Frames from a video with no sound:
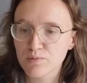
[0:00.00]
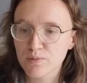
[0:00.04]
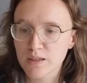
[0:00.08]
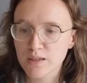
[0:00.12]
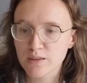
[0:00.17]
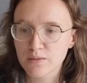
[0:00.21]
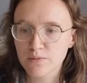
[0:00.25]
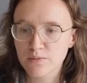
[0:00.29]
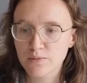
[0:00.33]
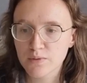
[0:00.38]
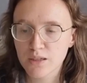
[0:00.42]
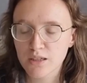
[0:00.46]

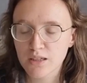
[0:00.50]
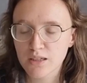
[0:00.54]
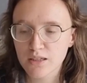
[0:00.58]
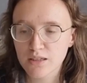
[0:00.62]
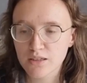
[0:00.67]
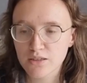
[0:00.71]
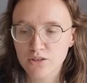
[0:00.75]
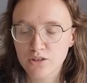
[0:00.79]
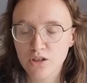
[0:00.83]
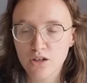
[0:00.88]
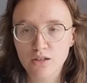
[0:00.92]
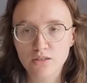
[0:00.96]
met
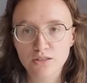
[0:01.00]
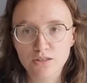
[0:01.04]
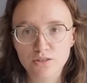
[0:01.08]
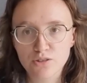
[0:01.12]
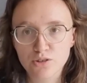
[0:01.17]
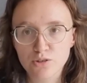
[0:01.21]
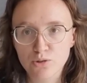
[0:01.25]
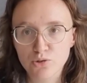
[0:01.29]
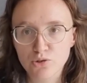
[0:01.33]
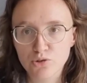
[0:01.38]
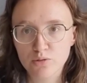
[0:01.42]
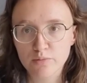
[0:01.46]

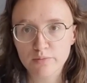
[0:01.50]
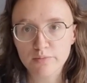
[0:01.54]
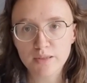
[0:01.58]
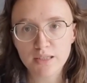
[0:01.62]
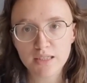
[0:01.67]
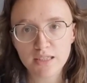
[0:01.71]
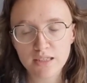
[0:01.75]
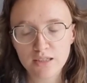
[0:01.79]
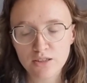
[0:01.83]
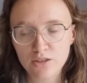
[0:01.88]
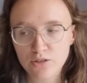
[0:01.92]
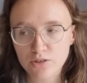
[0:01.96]
social
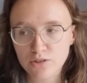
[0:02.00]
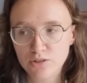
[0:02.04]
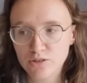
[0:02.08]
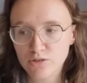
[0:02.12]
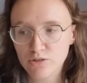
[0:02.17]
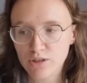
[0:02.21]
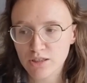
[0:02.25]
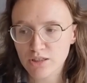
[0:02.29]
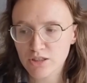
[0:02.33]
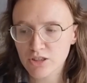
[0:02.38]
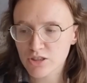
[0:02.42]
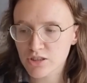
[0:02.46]
media
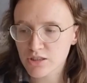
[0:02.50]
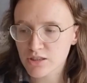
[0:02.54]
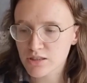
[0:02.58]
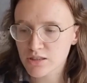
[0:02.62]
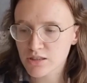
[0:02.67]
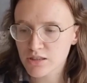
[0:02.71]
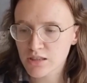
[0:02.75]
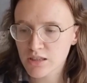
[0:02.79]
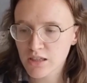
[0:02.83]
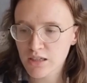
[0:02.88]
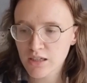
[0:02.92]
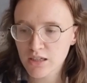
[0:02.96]

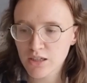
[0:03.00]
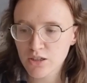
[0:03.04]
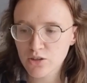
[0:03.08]
strategists.